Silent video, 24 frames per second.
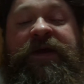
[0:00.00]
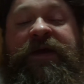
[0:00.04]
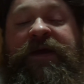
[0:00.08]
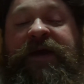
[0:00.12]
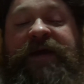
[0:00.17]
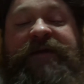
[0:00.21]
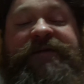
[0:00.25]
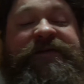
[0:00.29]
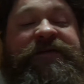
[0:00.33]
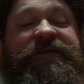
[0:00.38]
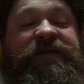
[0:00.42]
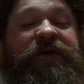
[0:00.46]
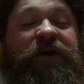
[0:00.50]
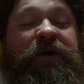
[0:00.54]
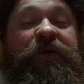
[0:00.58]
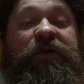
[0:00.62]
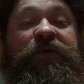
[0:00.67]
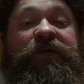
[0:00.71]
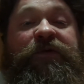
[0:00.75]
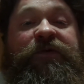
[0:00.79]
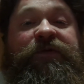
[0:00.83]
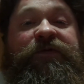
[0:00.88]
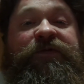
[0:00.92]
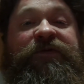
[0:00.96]
his
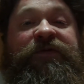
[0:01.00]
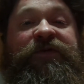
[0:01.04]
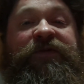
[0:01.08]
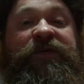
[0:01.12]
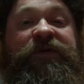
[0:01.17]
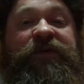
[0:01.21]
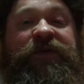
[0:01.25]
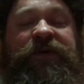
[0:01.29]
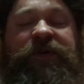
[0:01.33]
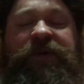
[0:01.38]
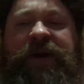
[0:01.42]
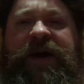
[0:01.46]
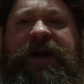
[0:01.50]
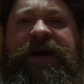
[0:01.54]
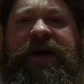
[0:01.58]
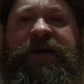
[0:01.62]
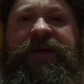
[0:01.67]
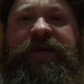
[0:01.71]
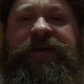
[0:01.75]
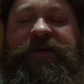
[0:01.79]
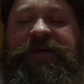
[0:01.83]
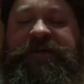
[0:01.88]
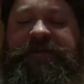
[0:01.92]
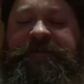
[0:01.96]
nose to the
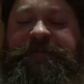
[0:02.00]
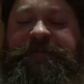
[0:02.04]
ground.